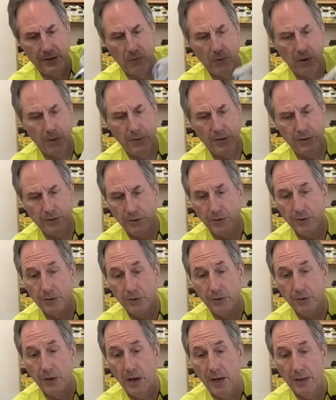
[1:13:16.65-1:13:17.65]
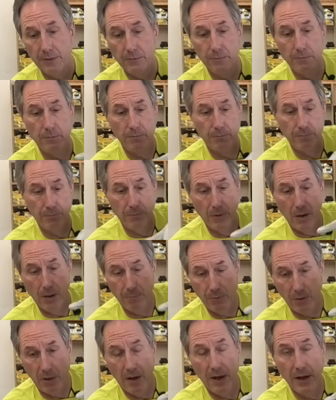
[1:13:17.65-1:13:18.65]
You want to make sure you're not
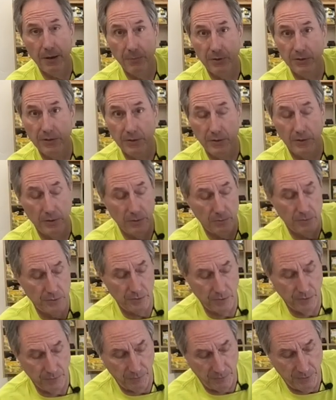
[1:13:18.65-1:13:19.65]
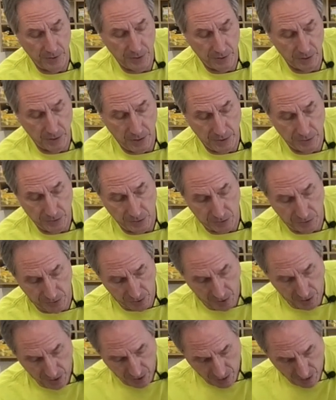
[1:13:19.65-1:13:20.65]
applying material with your finger and just
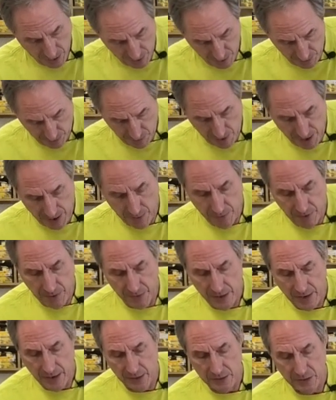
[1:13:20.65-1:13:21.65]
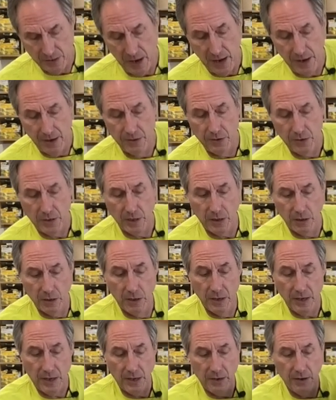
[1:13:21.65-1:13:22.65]
drag around the outside. And you can
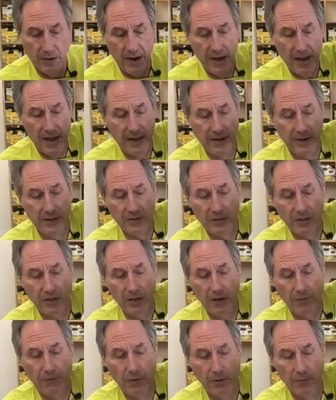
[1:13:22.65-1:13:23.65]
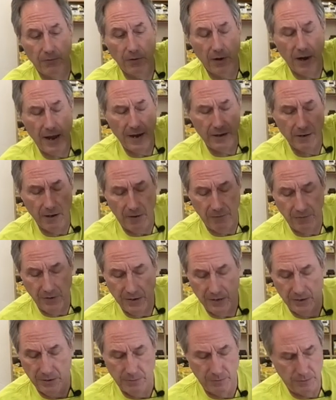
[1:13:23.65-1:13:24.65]
look at your hand and see if you've dragged off
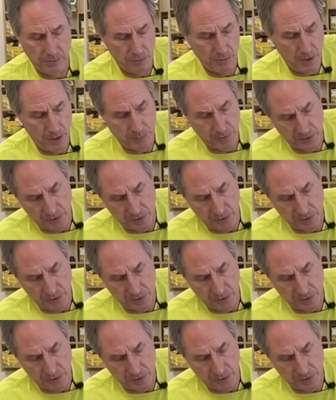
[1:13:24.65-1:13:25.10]
any drips.